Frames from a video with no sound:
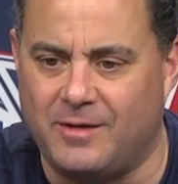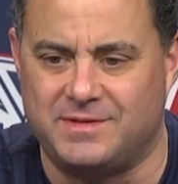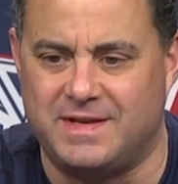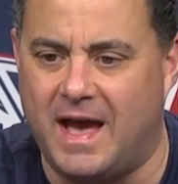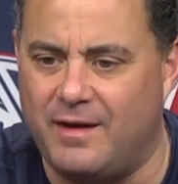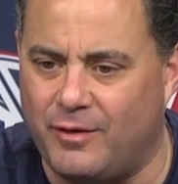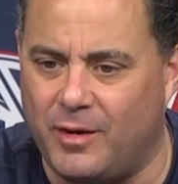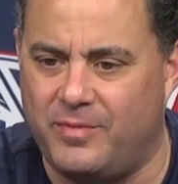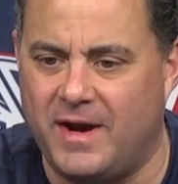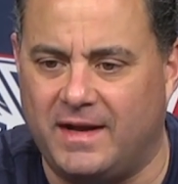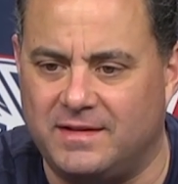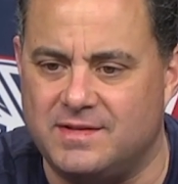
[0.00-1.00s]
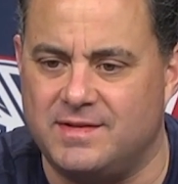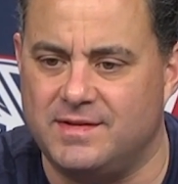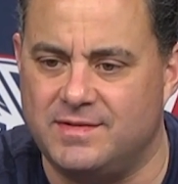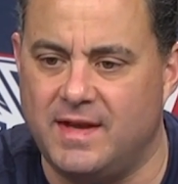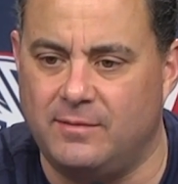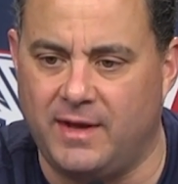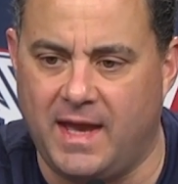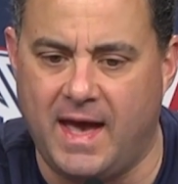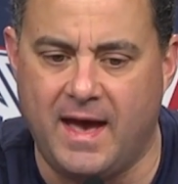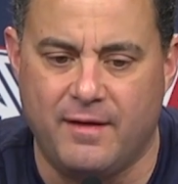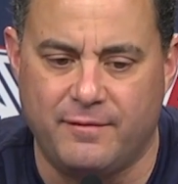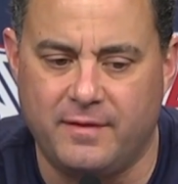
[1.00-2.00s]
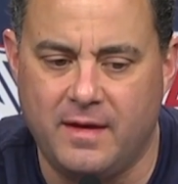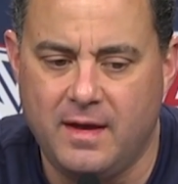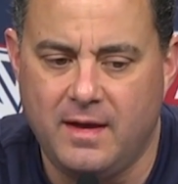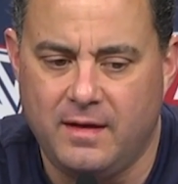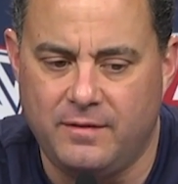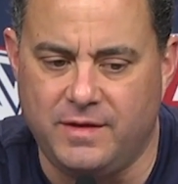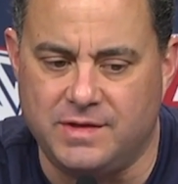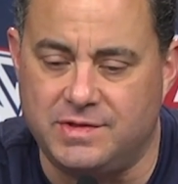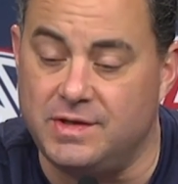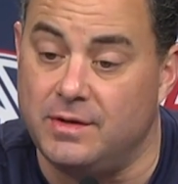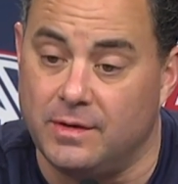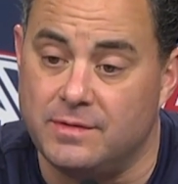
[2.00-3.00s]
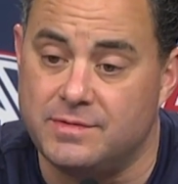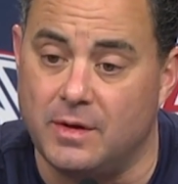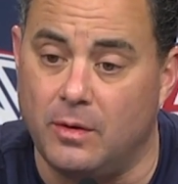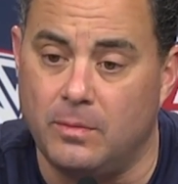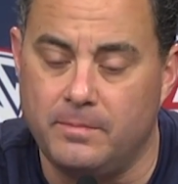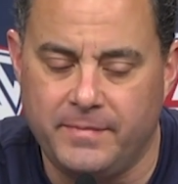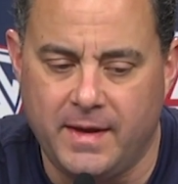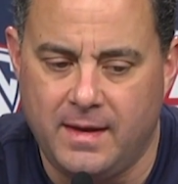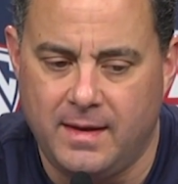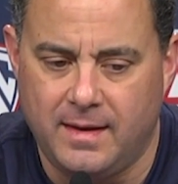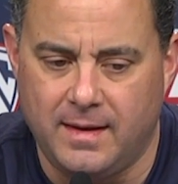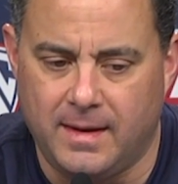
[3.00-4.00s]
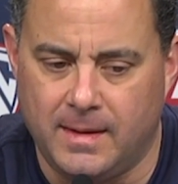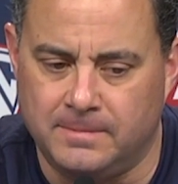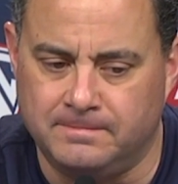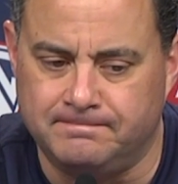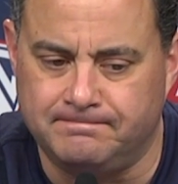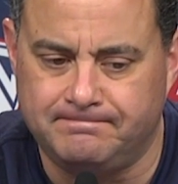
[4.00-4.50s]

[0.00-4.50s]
outside of our practices, than we have this year. So um,